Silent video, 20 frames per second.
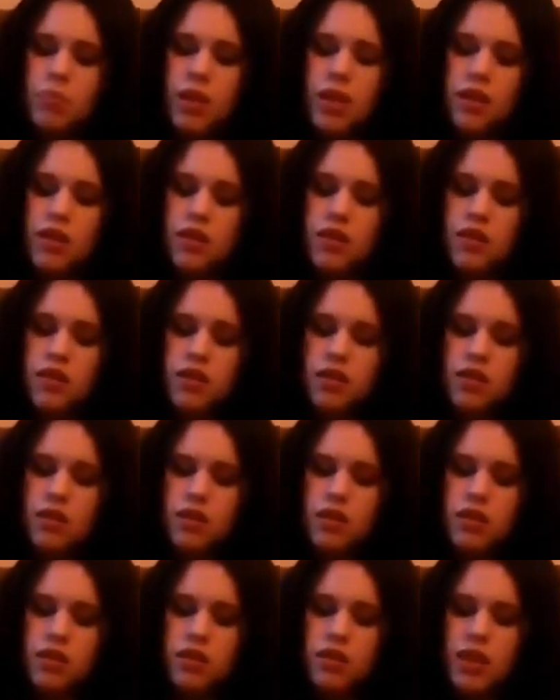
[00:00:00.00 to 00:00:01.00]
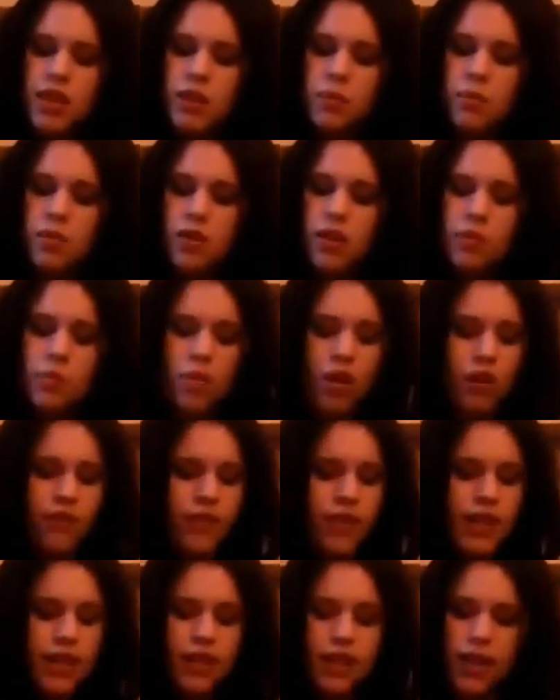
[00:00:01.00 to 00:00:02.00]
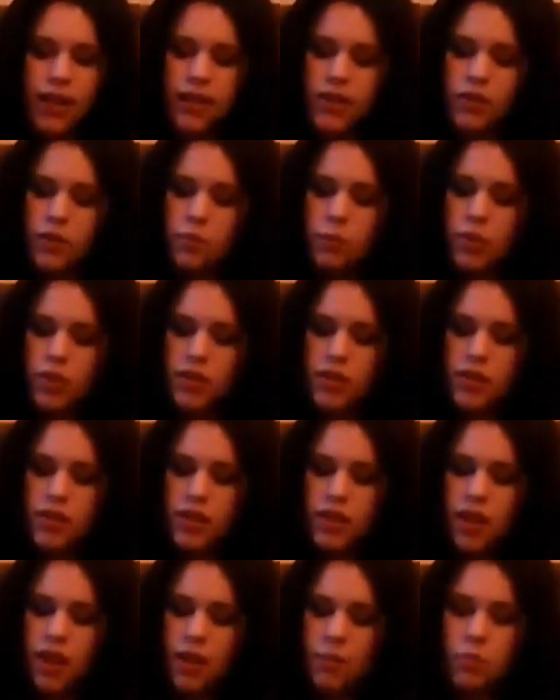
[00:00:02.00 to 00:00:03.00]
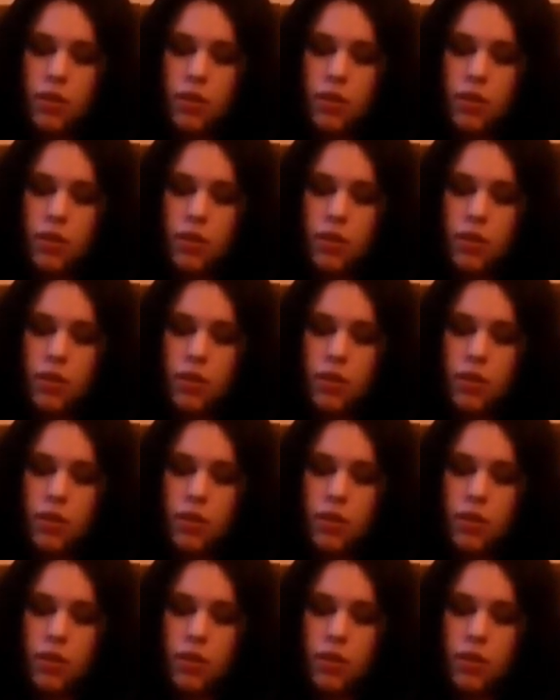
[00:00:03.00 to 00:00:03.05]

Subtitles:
because this one, what I realised was,